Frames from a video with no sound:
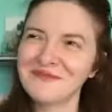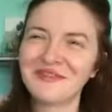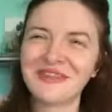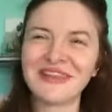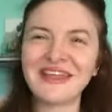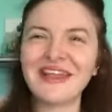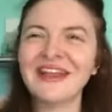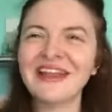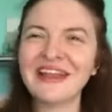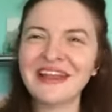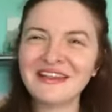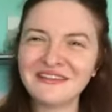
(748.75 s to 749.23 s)
For
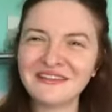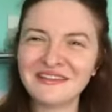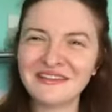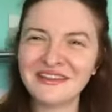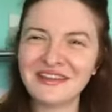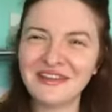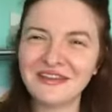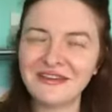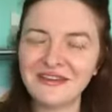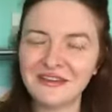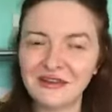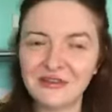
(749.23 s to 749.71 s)
the
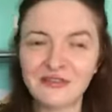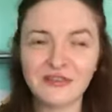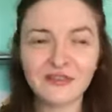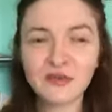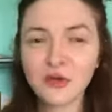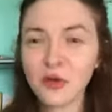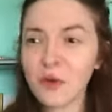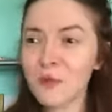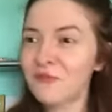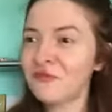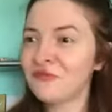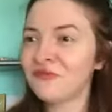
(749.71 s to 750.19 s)
electrocute you,
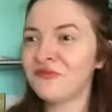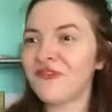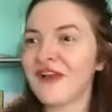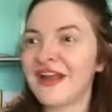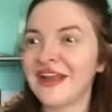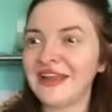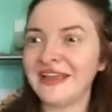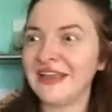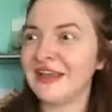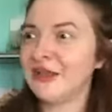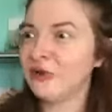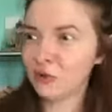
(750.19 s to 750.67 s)
stop
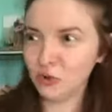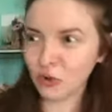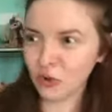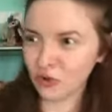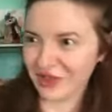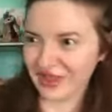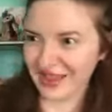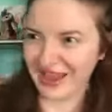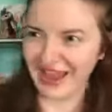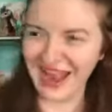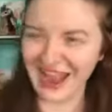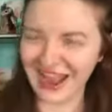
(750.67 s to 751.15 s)
fucking
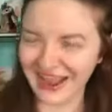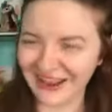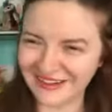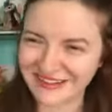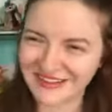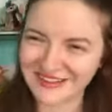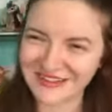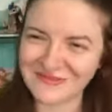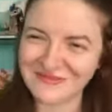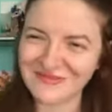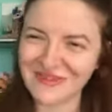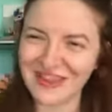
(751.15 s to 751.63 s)
looking
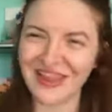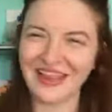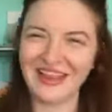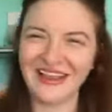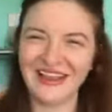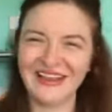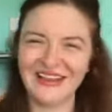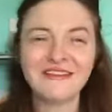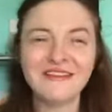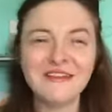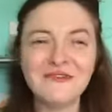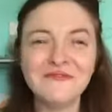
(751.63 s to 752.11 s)
at
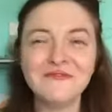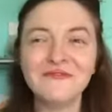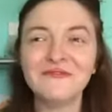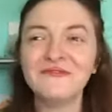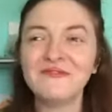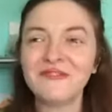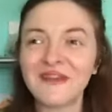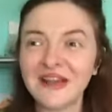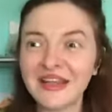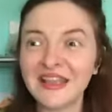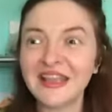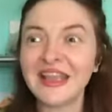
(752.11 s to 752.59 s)
me. You
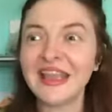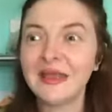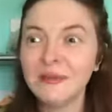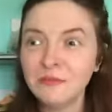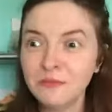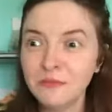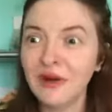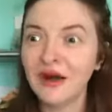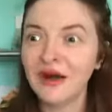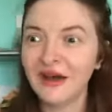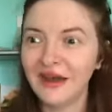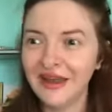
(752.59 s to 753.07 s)

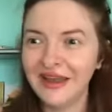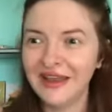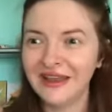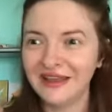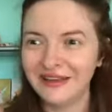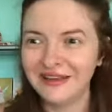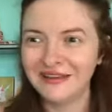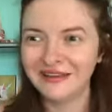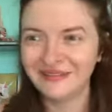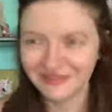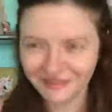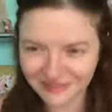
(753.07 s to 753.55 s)
fucking
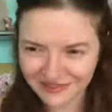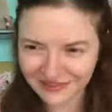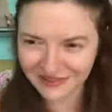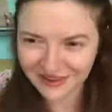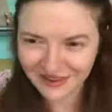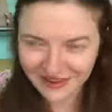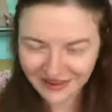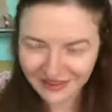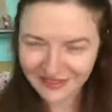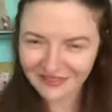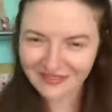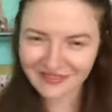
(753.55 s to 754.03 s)
mind
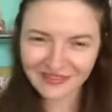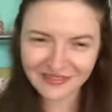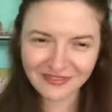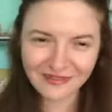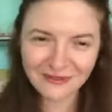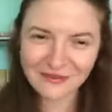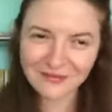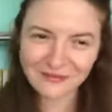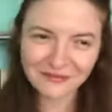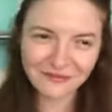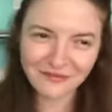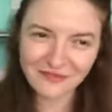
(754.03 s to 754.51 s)

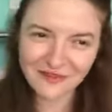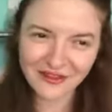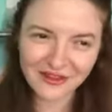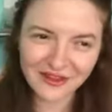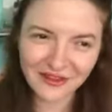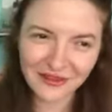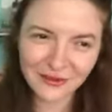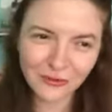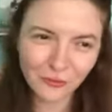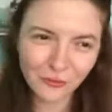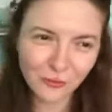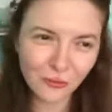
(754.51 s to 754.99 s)
so
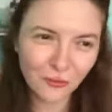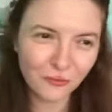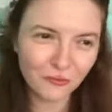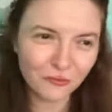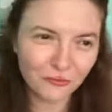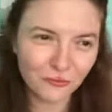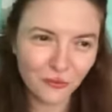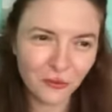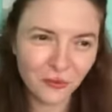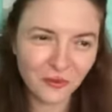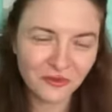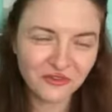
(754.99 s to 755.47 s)
fucking
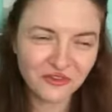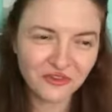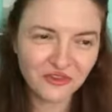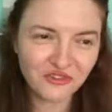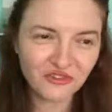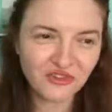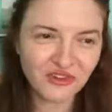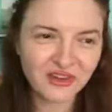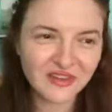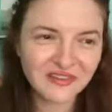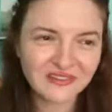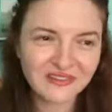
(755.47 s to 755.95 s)
awful. I'm just
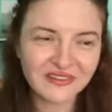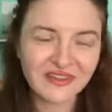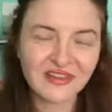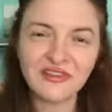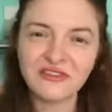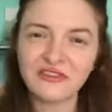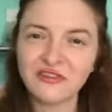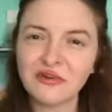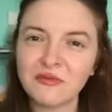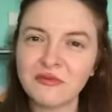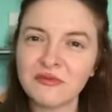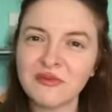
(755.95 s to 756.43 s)
trying to
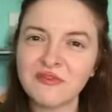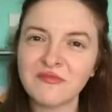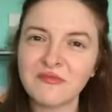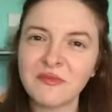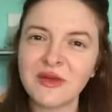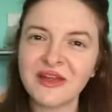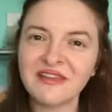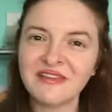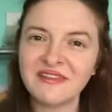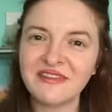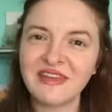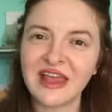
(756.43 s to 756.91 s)
get on with
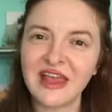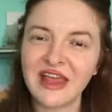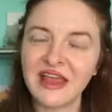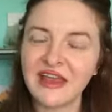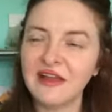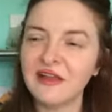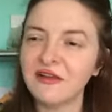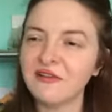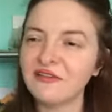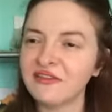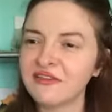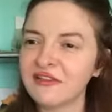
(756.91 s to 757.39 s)
my day
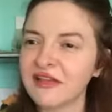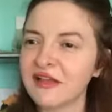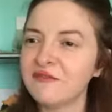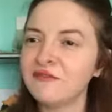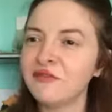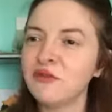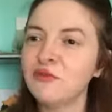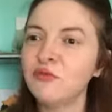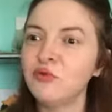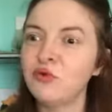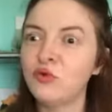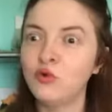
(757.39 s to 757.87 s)
and I just have
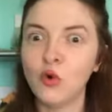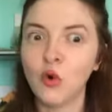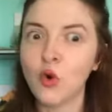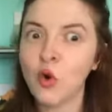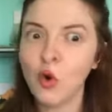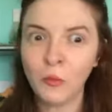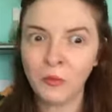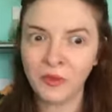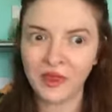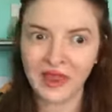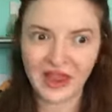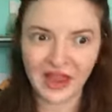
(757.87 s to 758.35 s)
you
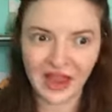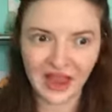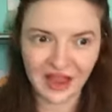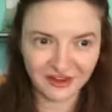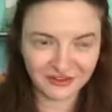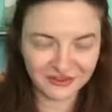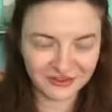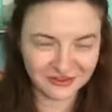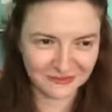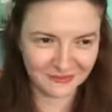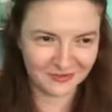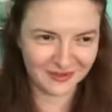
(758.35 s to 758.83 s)
gawping
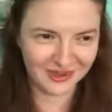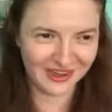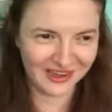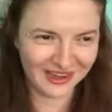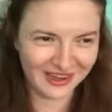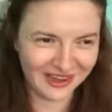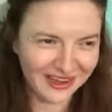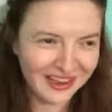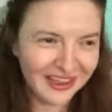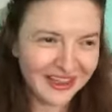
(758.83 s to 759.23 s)
at me.